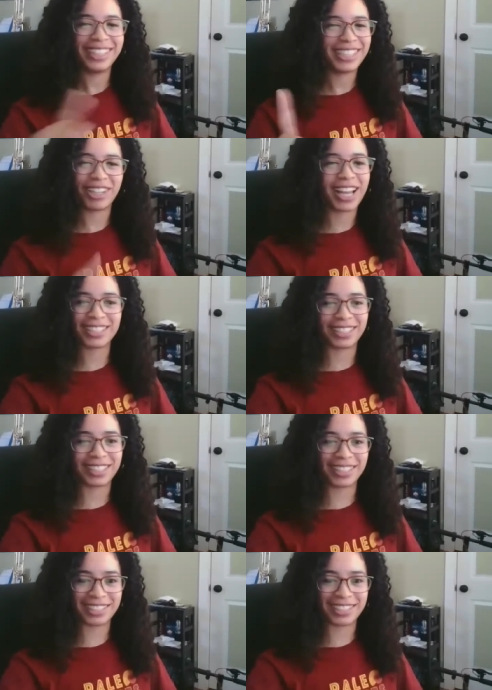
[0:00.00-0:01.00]

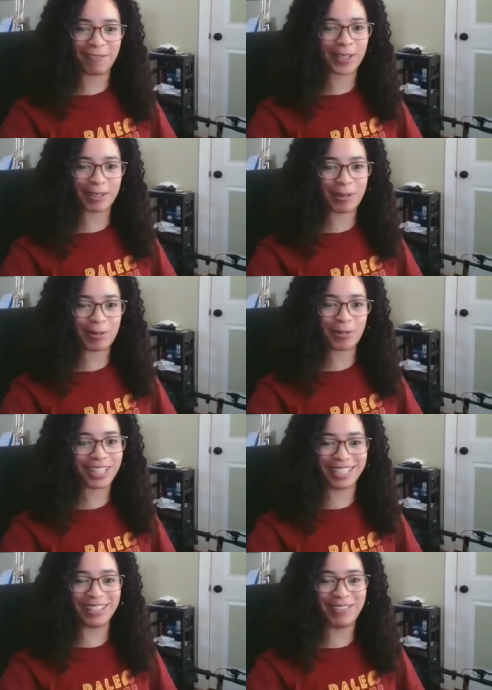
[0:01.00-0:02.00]
Triassic is definitely the
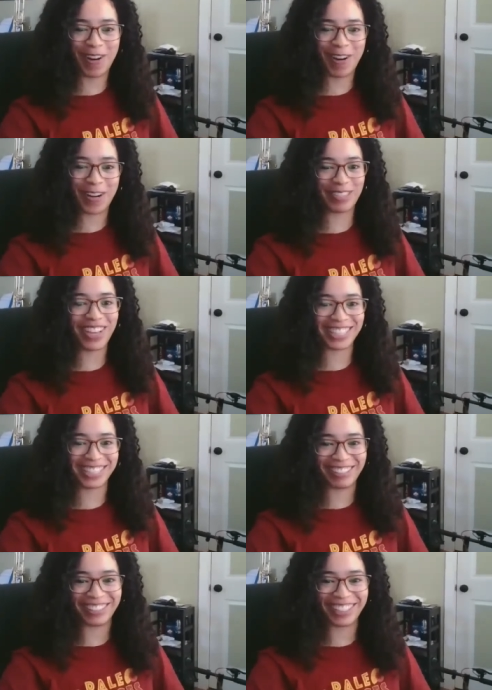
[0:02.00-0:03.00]
coolest part of the
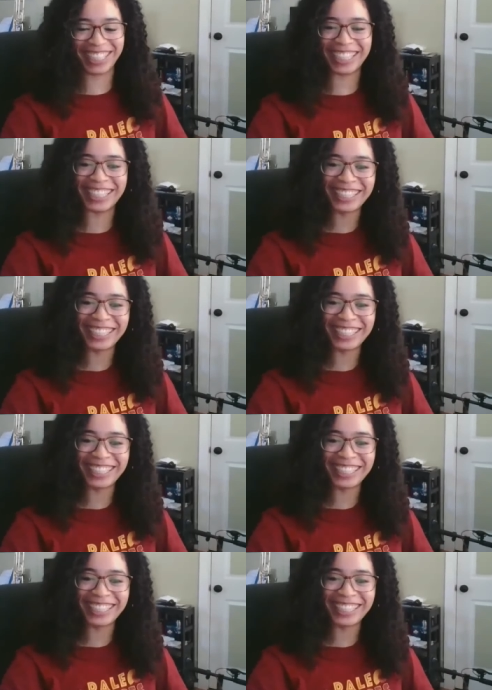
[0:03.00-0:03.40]
Mesozoic.